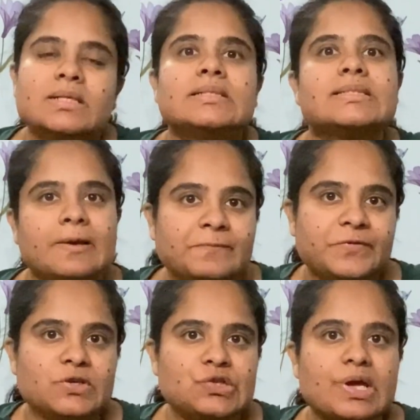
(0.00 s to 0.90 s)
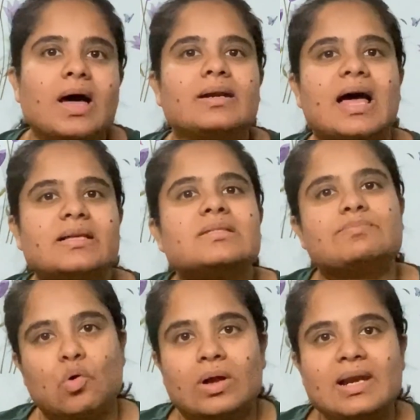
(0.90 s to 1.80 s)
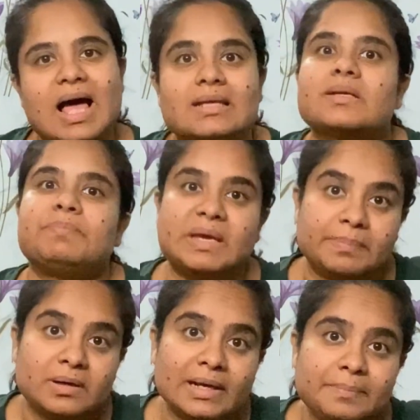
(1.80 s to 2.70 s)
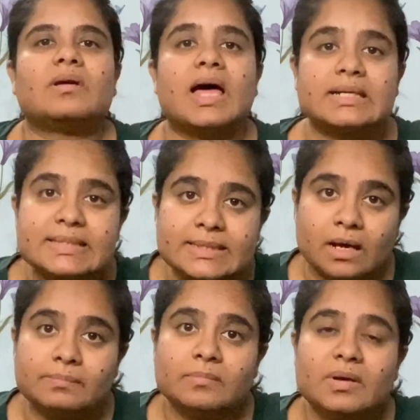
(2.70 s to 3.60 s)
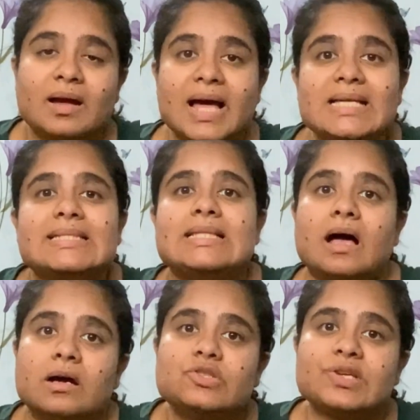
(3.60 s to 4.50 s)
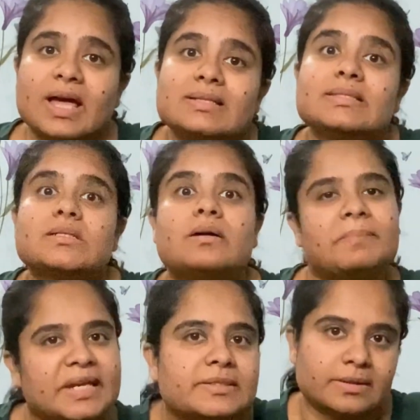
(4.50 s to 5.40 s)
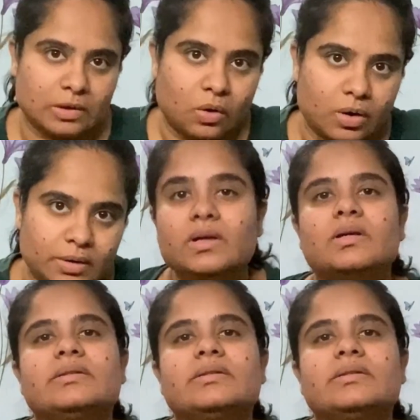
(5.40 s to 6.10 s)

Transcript: some fish are as small as a paperclip and some as large as a meter long.